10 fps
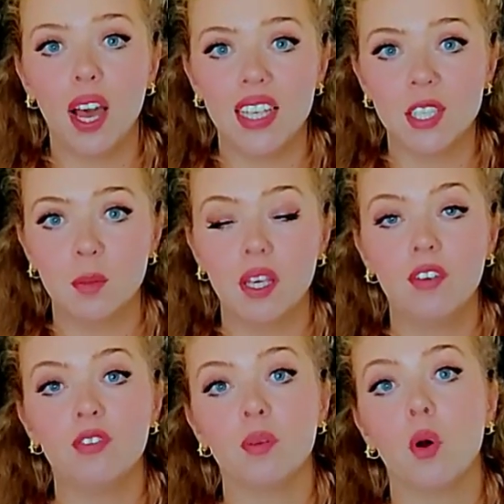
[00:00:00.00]
ask me,
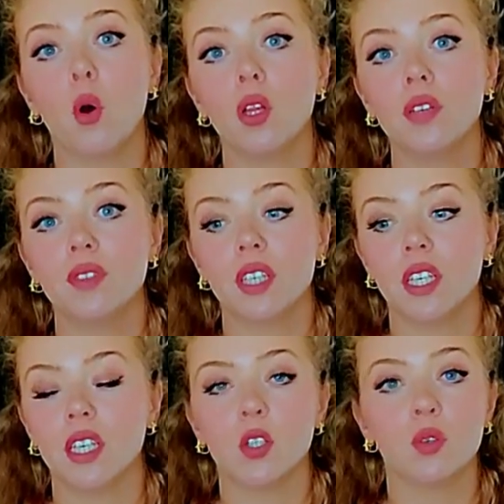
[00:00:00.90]
from all of
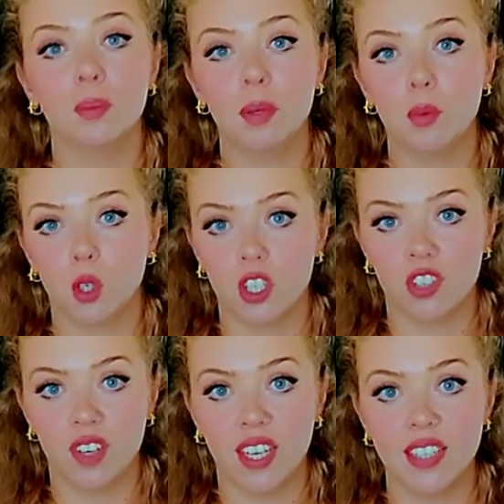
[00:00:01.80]
the creamy
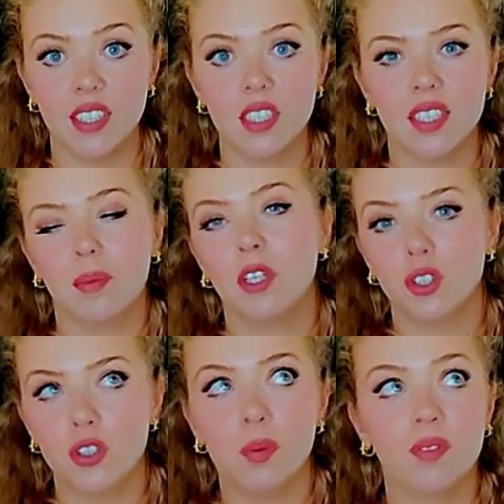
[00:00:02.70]
moisturizers, I mean,
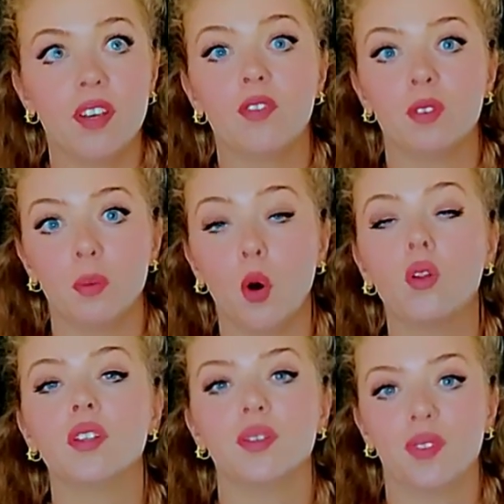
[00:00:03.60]
to be fair, from all
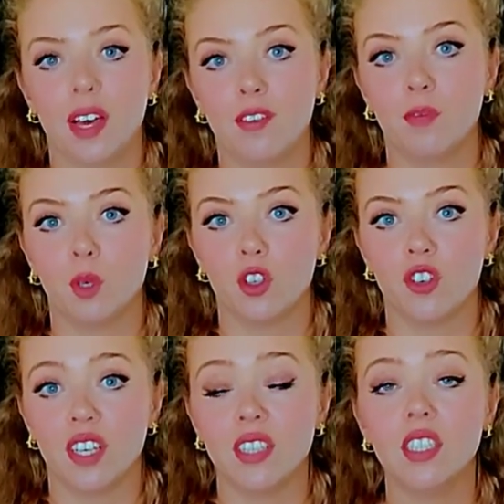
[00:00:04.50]
the 5
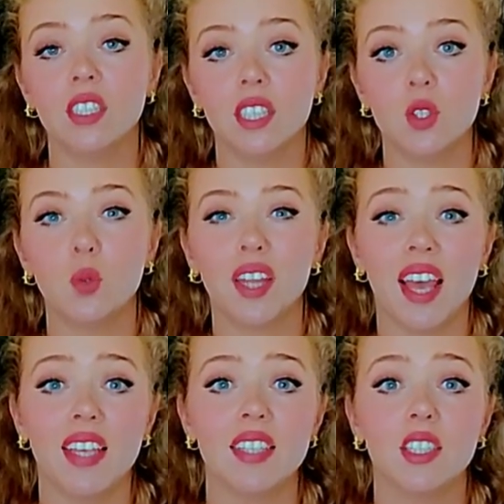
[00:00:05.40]
moisturizers, this one
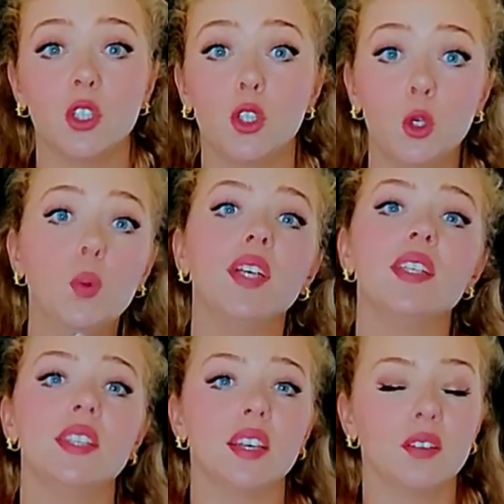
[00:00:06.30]
has the
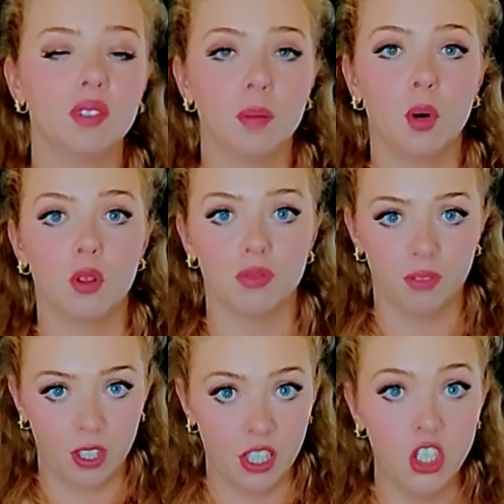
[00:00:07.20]
dewest of them all
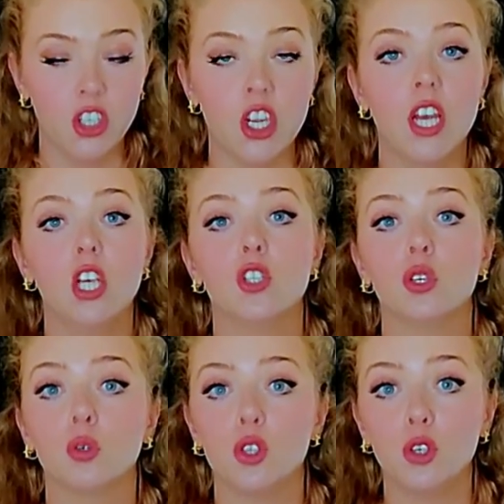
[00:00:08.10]
finish.
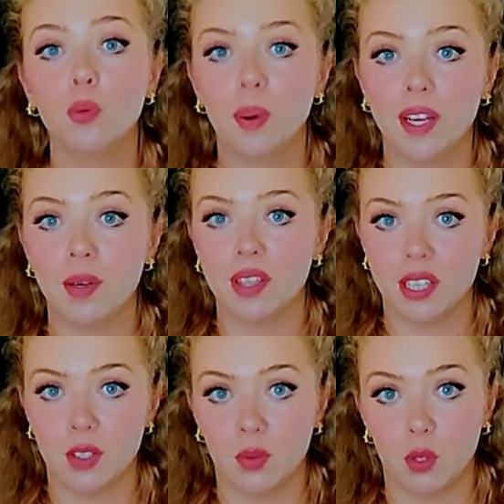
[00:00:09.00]
So do bear on
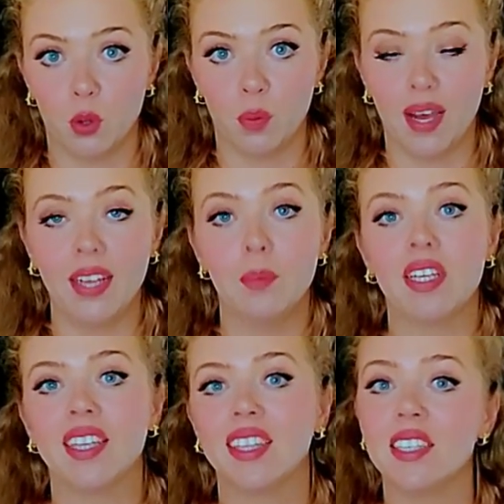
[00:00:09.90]
this one on mine, but
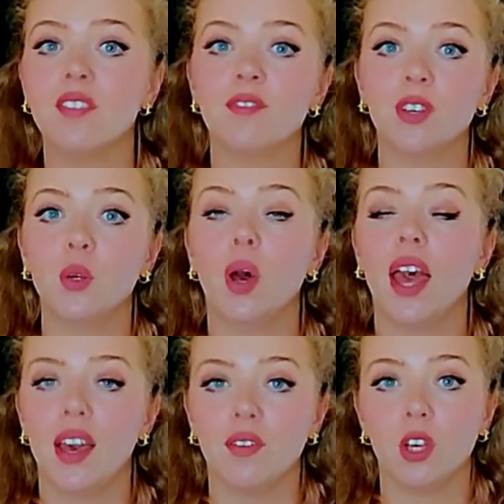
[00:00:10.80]
it doesn't feel
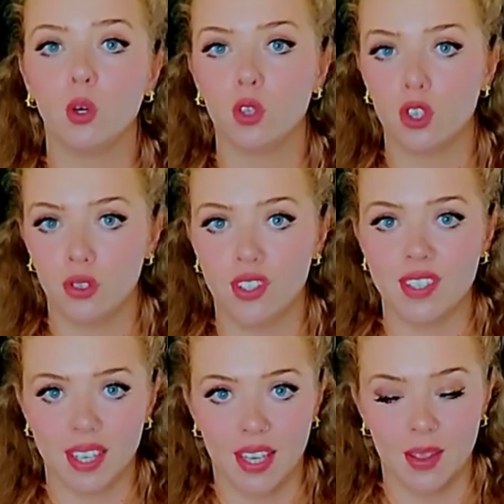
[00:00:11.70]
heavy onto the
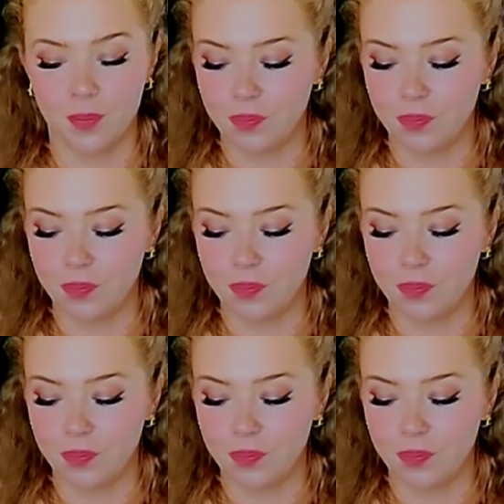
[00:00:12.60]
skin.